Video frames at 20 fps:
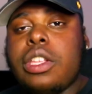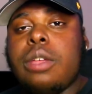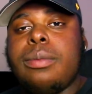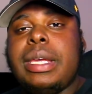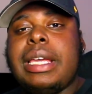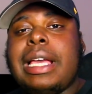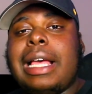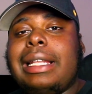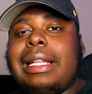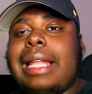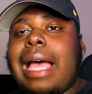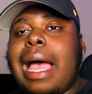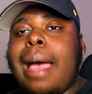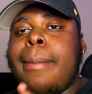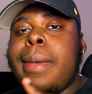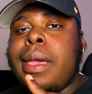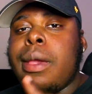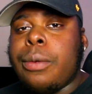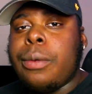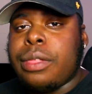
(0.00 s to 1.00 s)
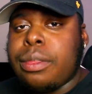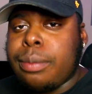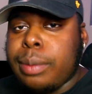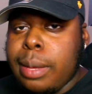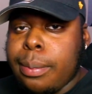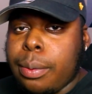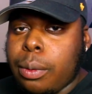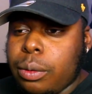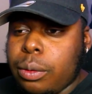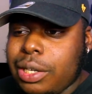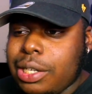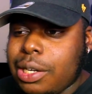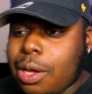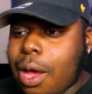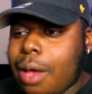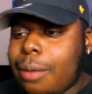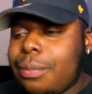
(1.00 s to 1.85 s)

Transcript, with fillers: still be collabing with people. You know,